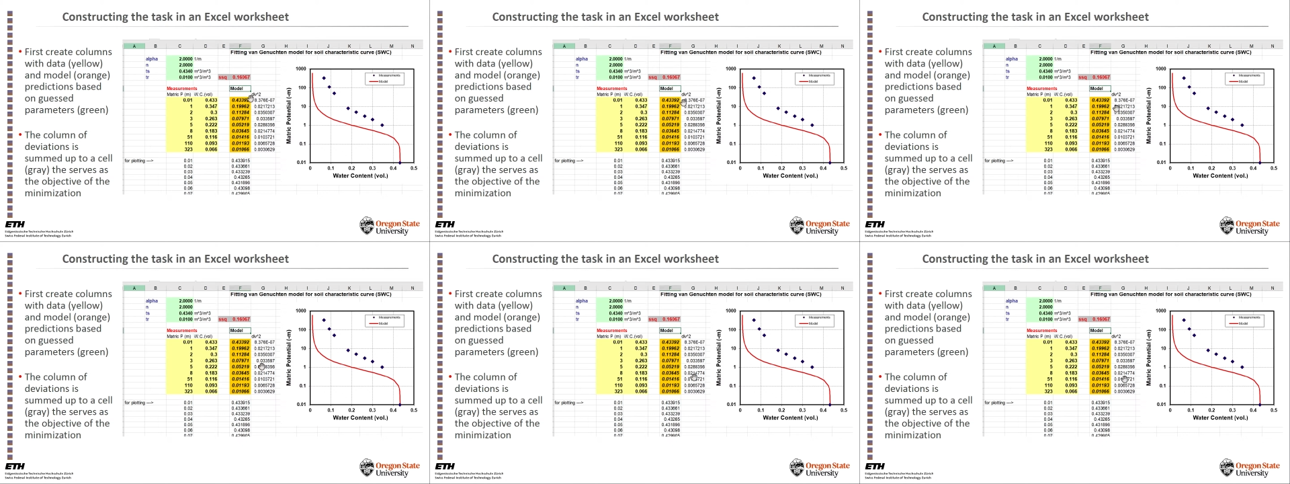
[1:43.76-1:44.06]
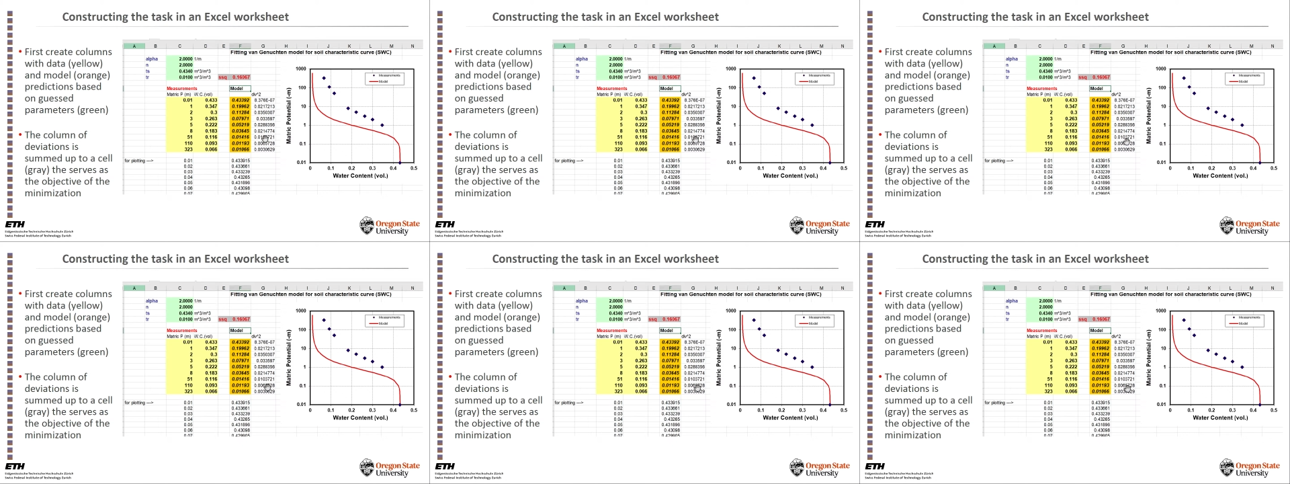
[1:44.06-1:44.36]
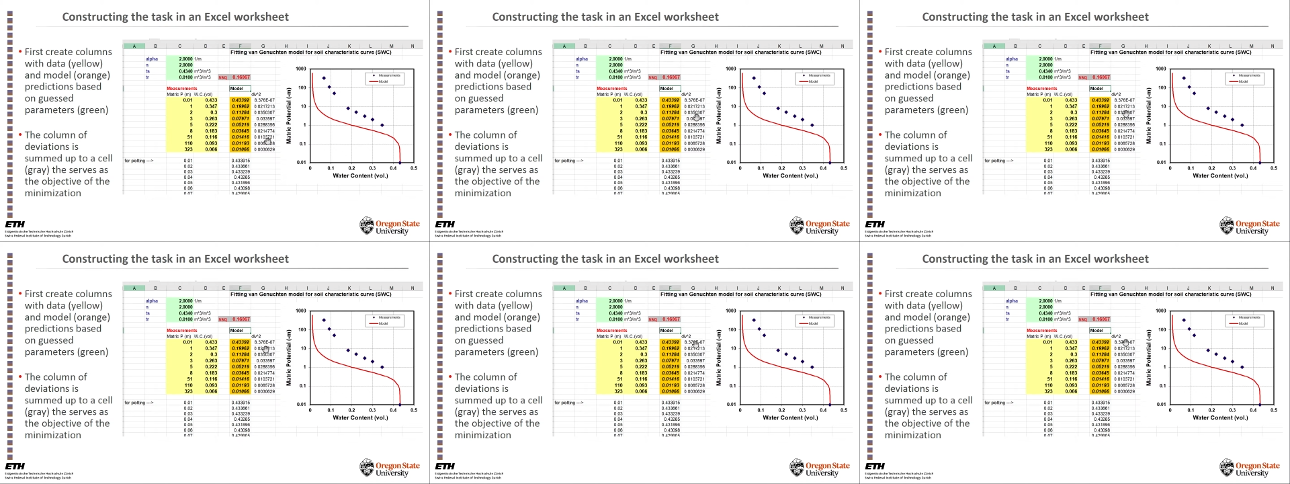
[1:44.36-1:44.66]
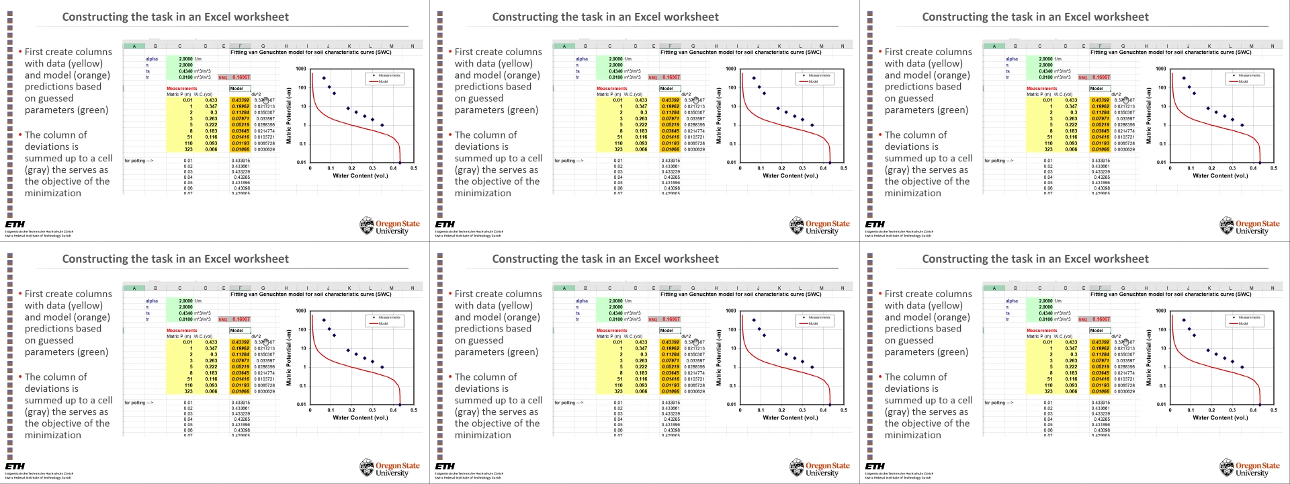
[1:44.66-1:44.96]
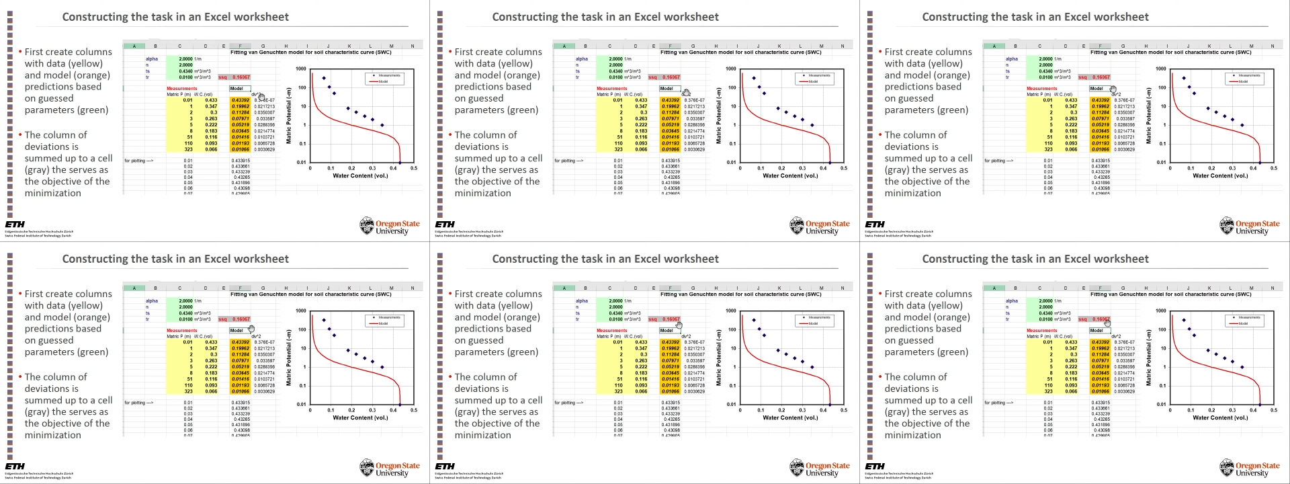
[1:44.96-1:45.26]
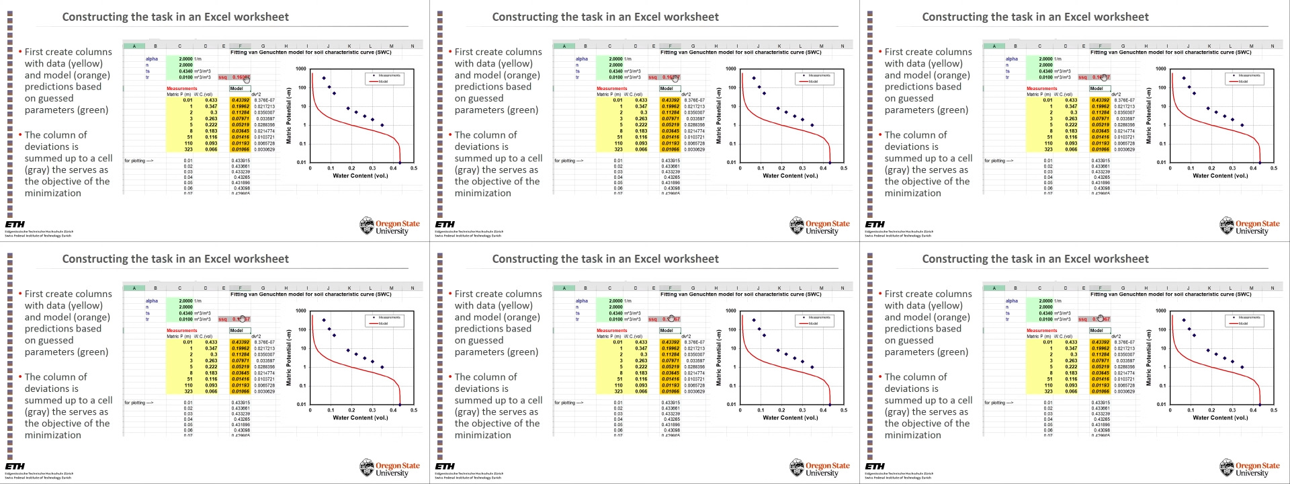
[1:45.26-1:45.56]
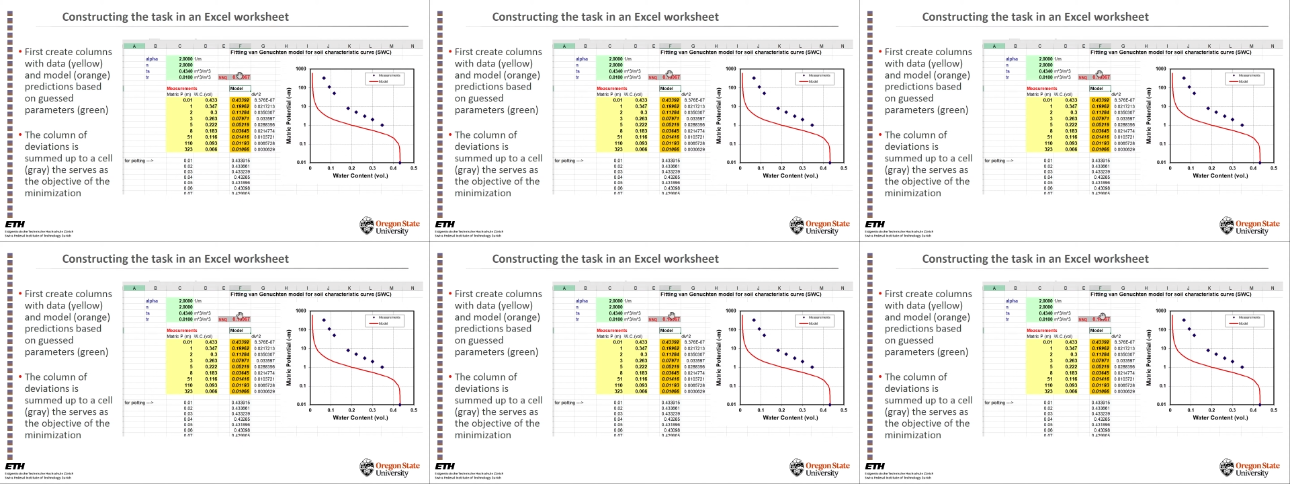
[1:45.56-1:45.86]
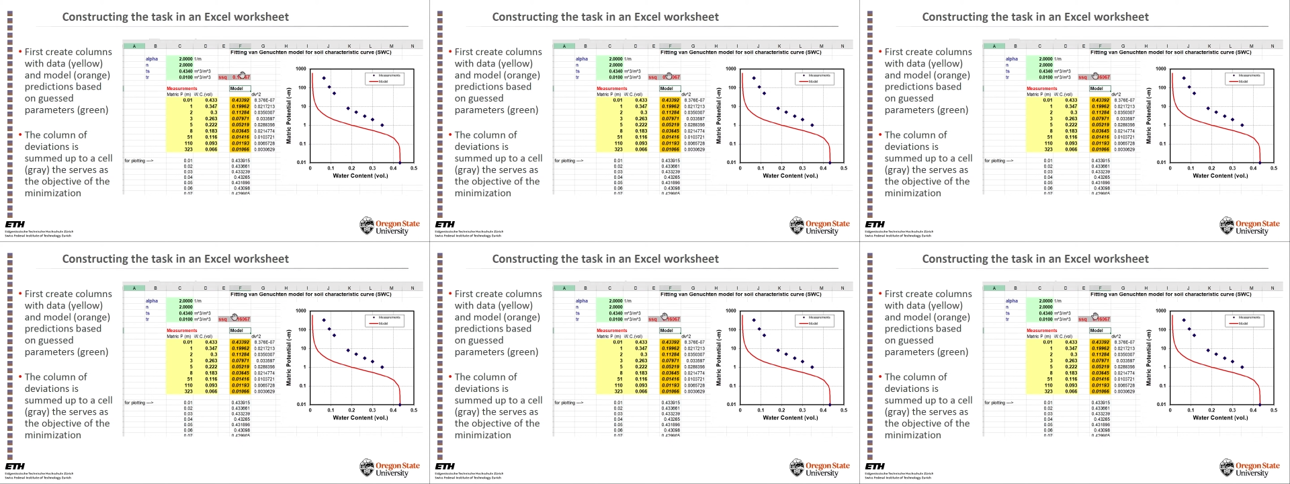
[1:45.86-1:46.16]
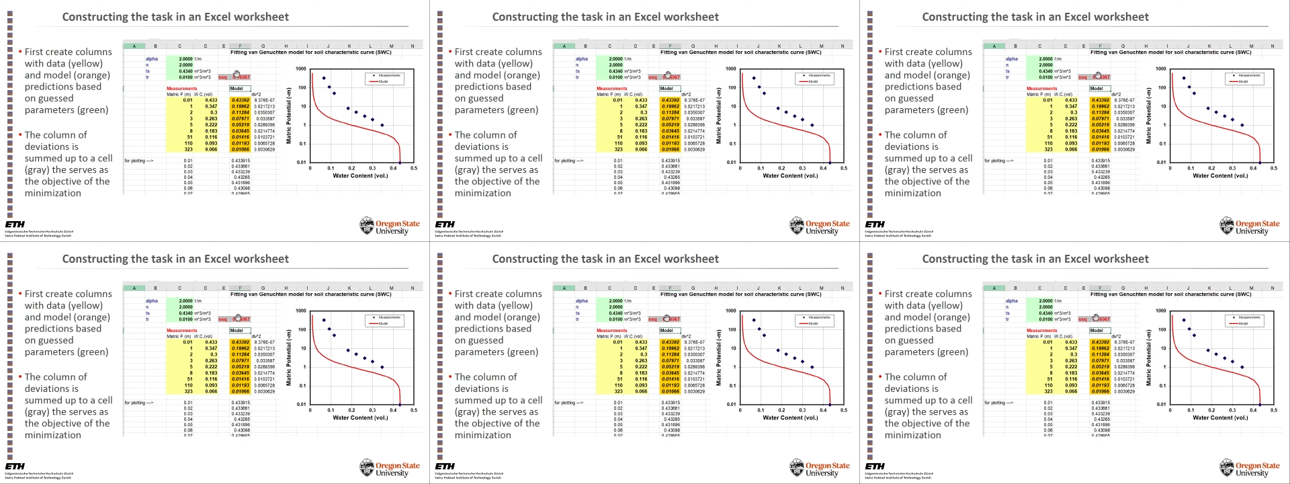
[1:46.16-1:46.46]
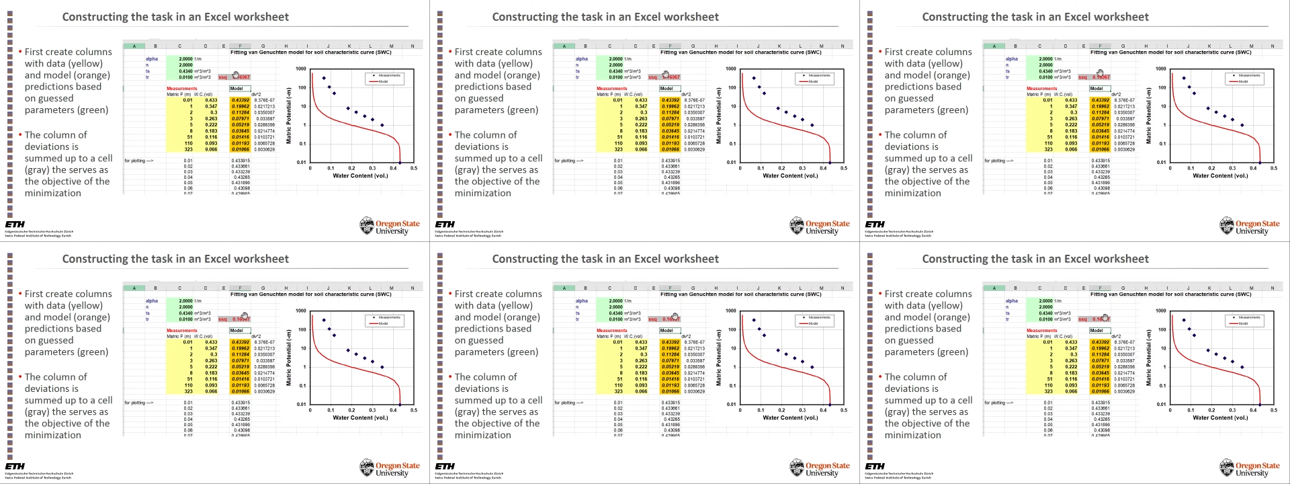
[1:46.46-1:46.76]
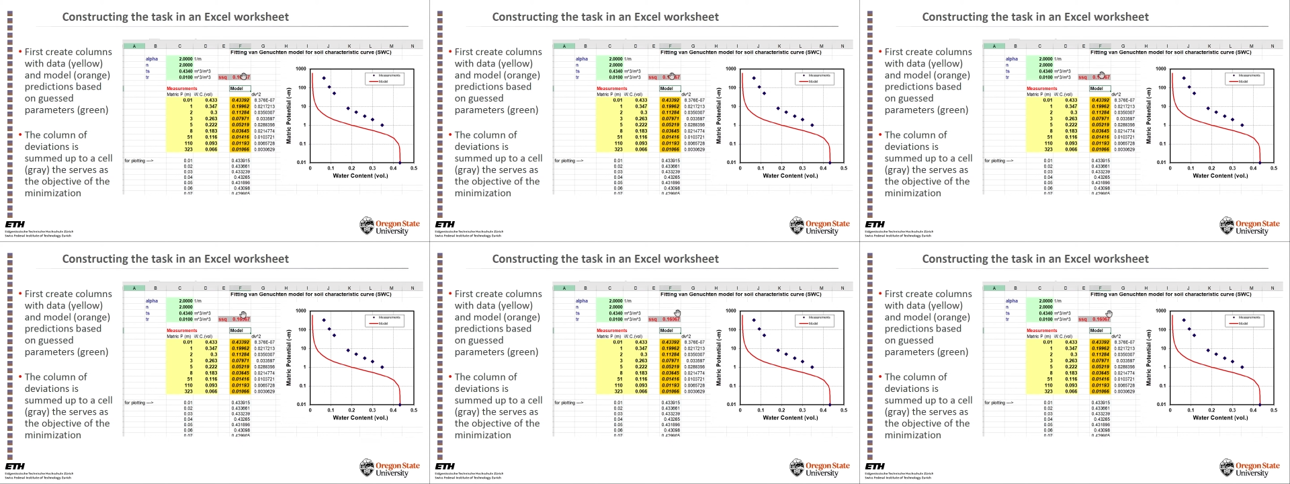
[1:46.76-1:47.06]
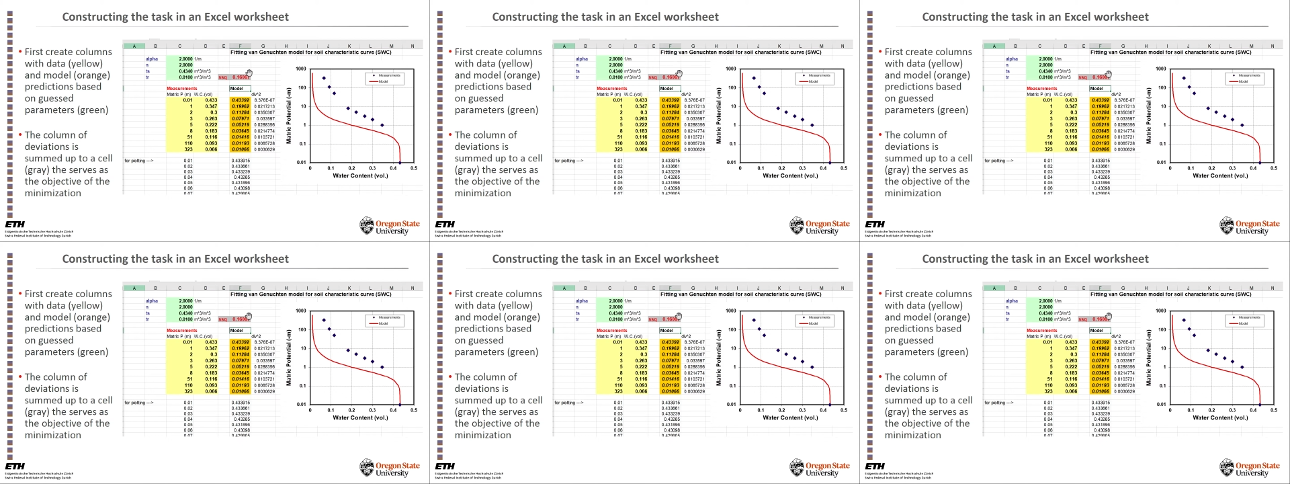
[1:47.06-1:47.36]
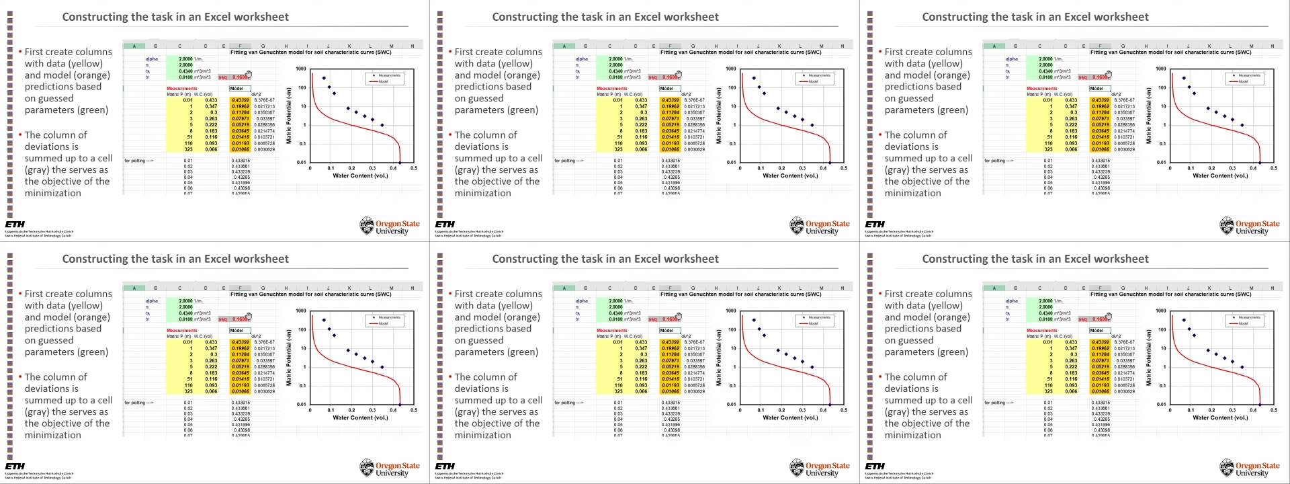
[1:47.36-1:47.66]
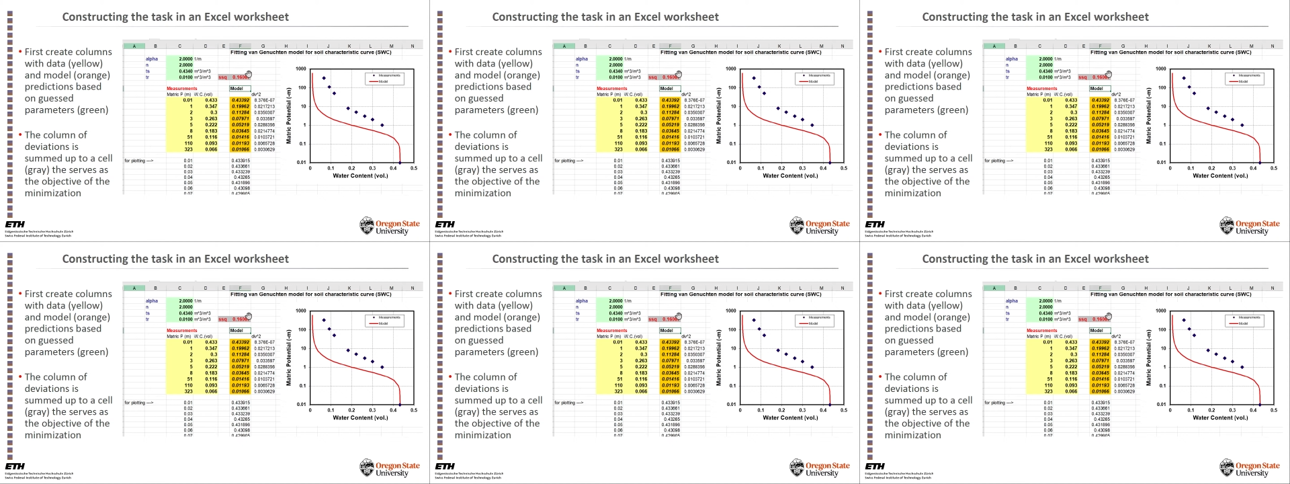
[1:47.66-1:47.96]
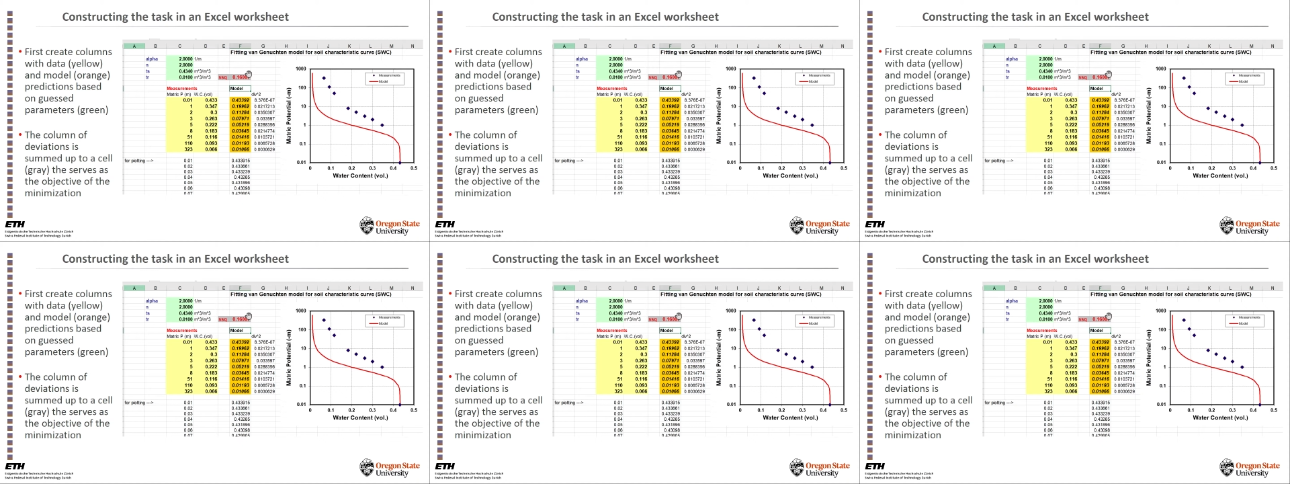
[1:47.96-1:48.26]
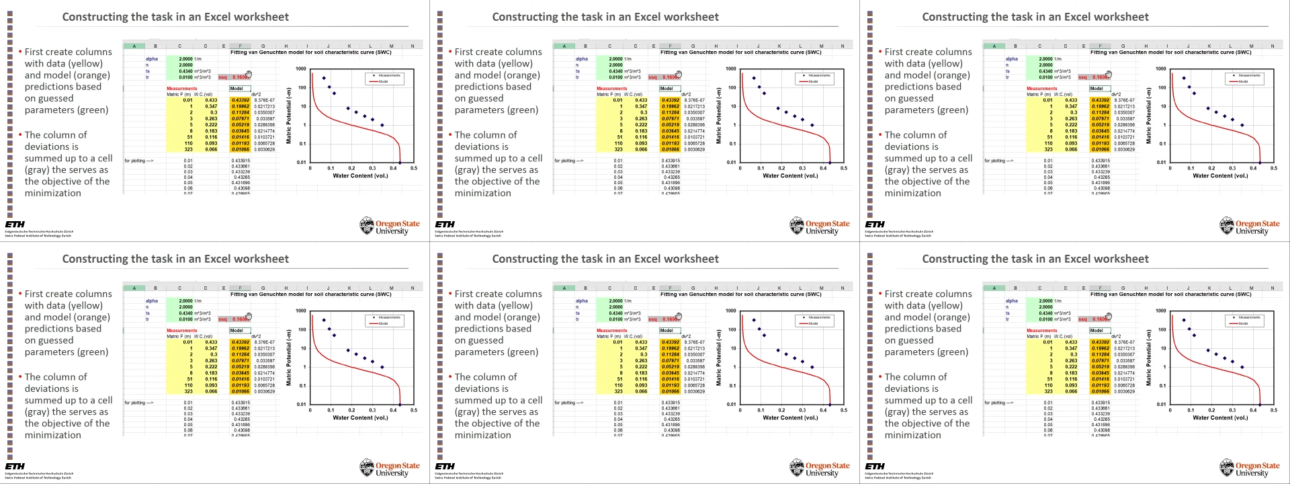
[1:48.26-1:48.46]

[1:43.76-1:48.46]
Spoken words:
Nobody's mouth can be seen.